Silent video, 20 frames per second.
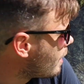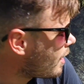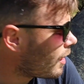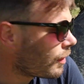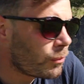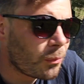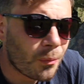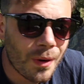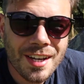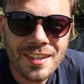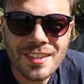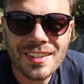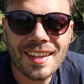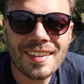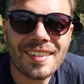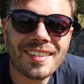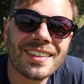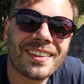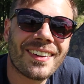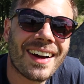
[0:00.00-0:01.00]
I wish they
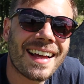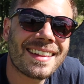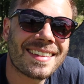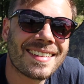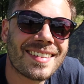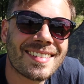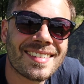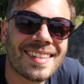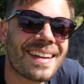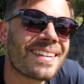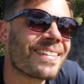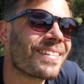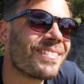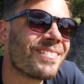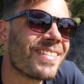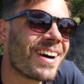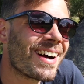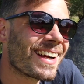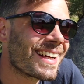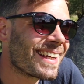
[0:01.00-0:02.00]
still had this tent on the
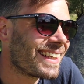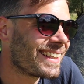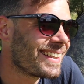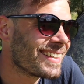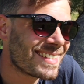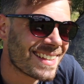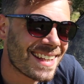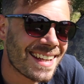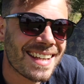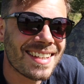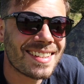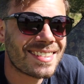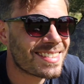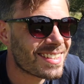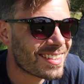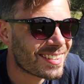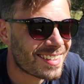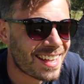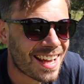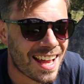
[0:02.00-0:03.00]
market because it is
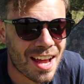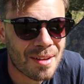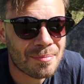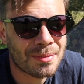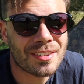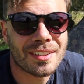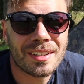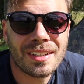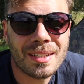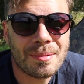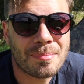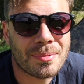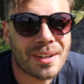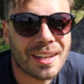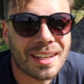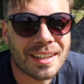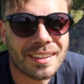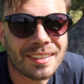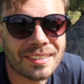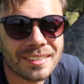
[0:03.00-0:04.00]
just absolutely
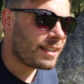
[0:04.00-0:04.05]
brilliant.